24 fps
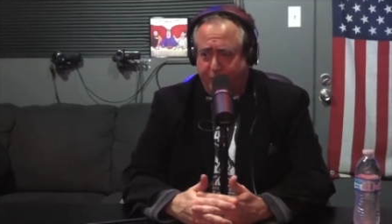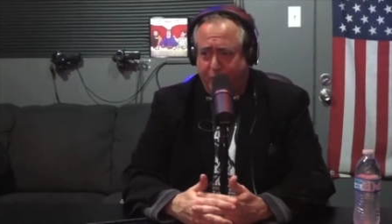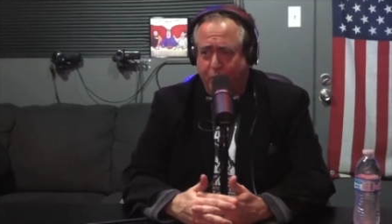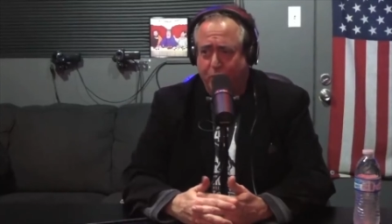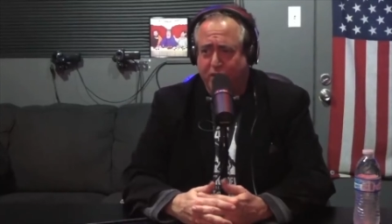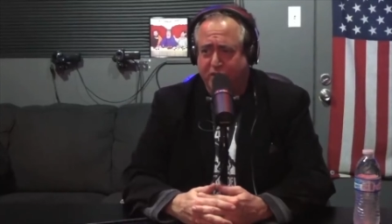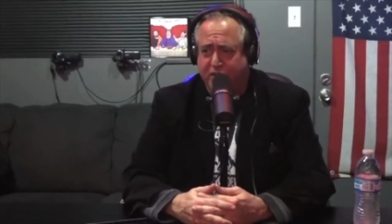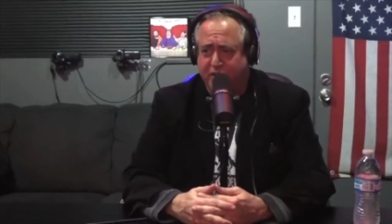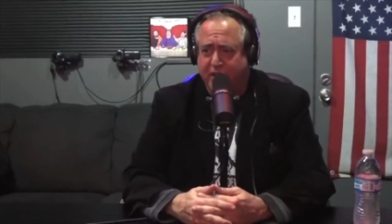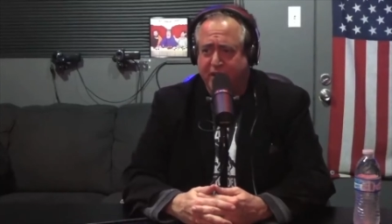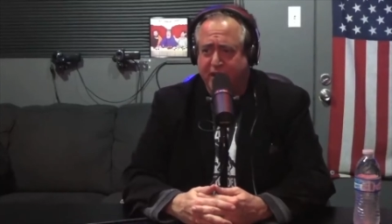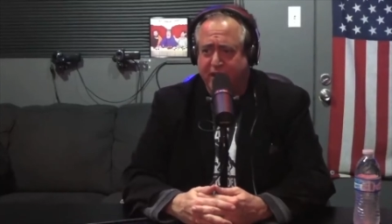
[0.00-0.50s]

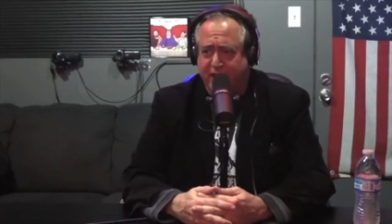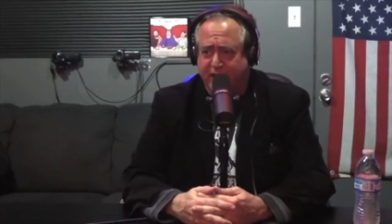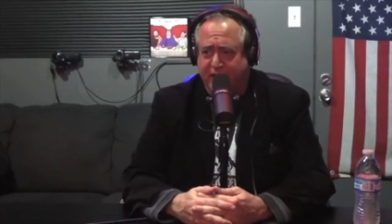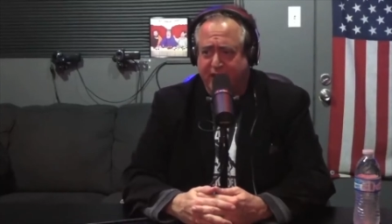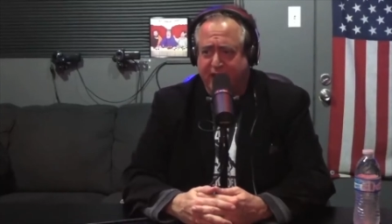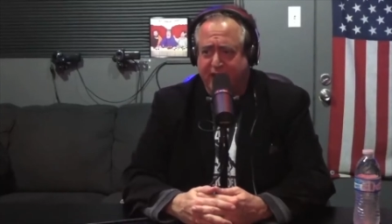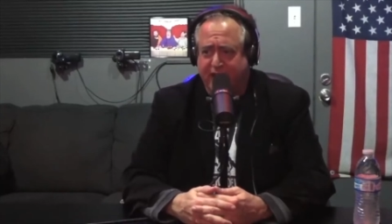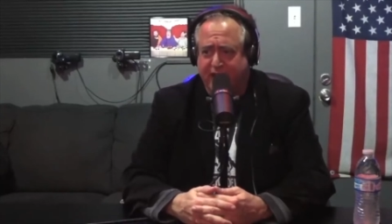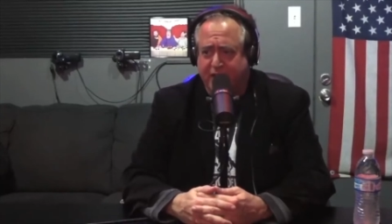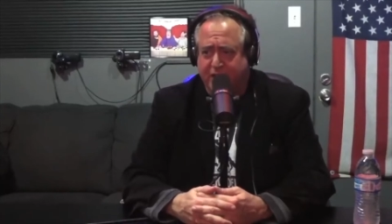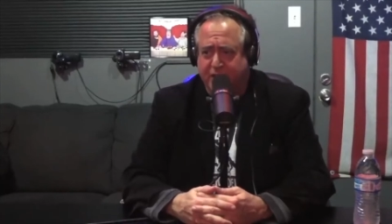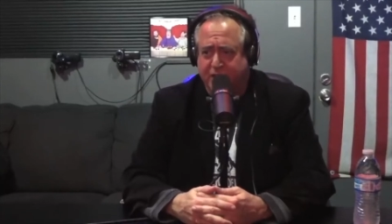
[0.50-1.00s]
with Nick
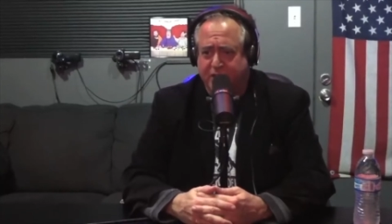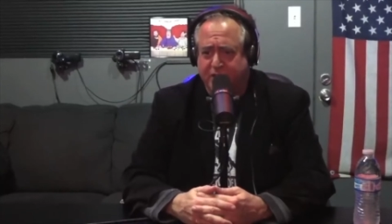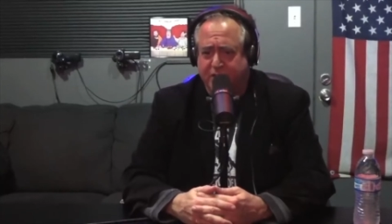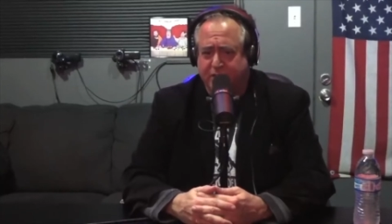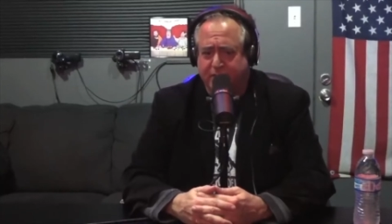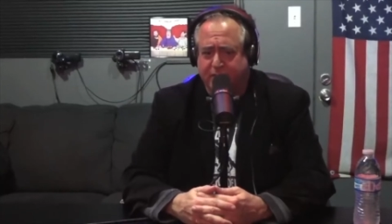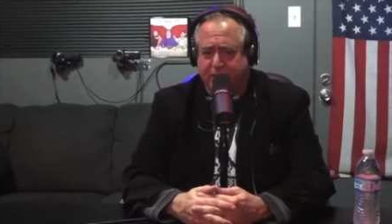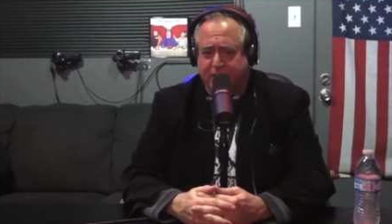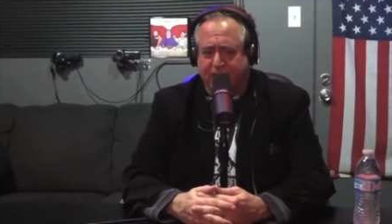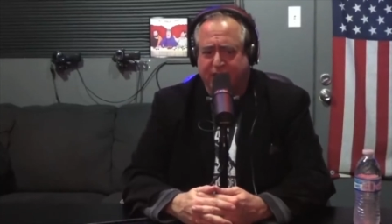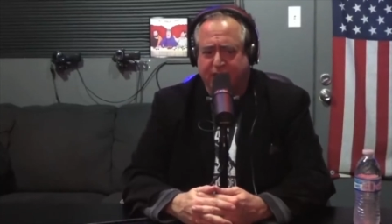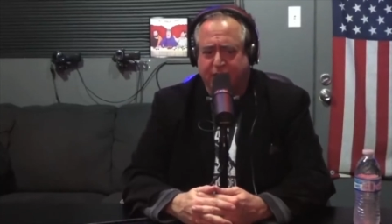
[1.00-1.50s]
Cage,
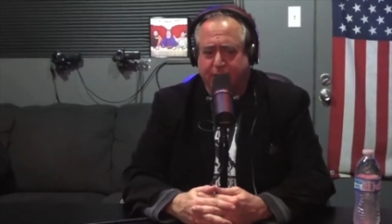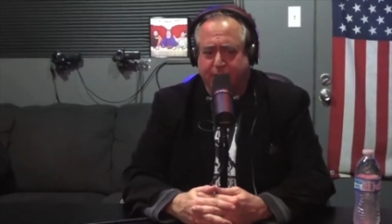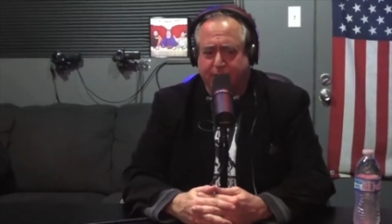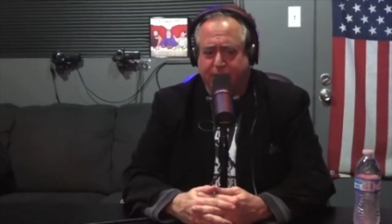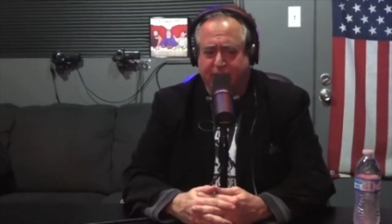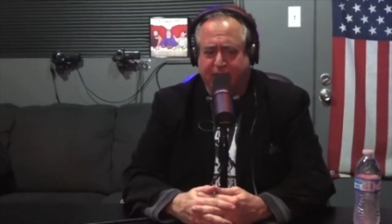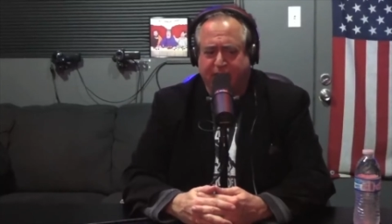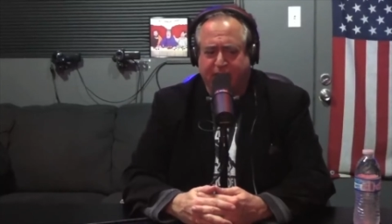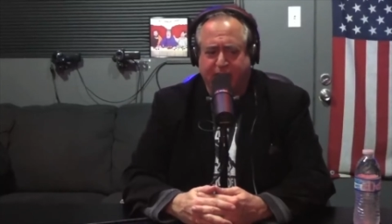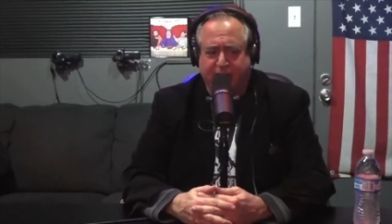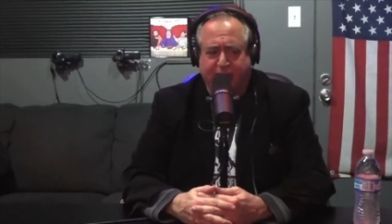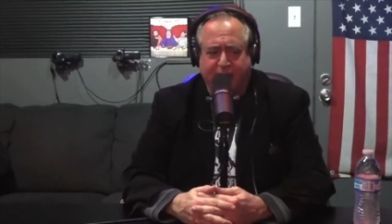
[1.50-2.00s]
Michael
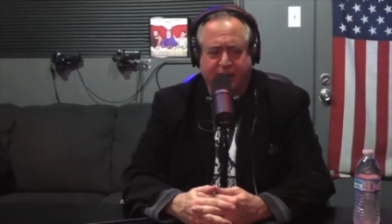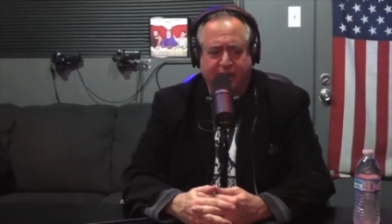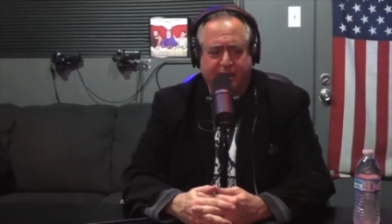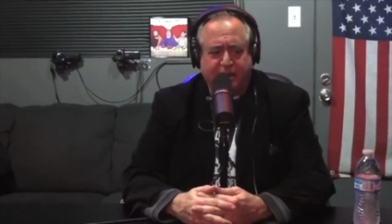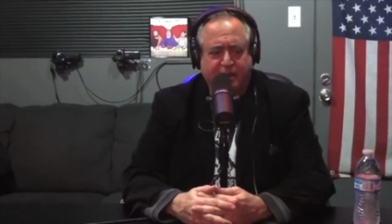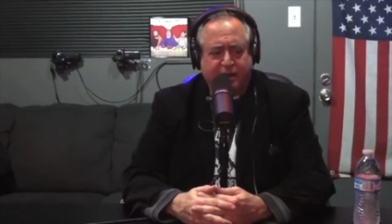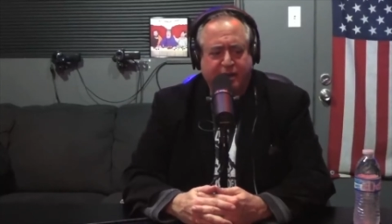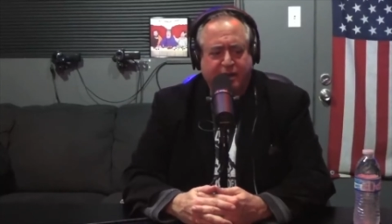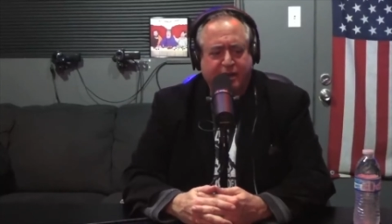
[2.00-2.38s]
Biehn,